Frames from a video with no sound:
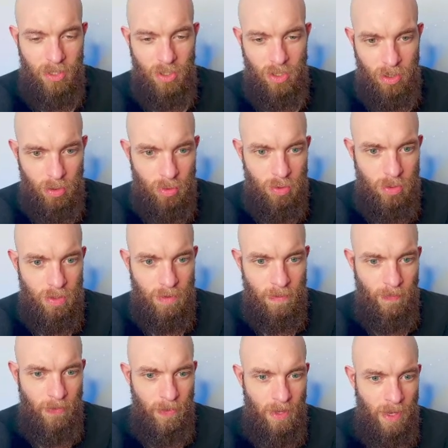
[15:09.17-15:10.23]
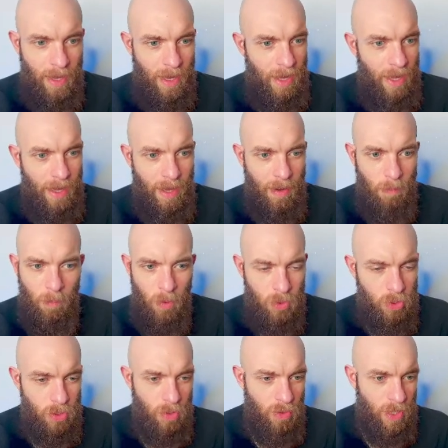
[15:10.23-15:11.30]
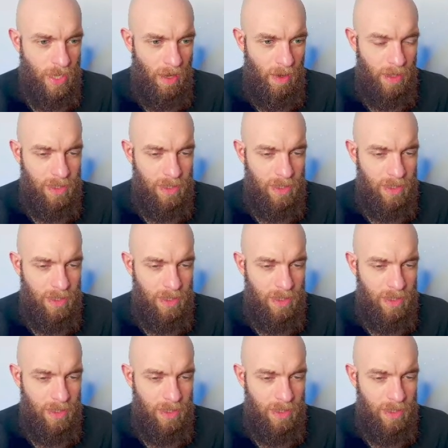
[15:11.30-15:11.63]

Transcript: use. Mostly on the character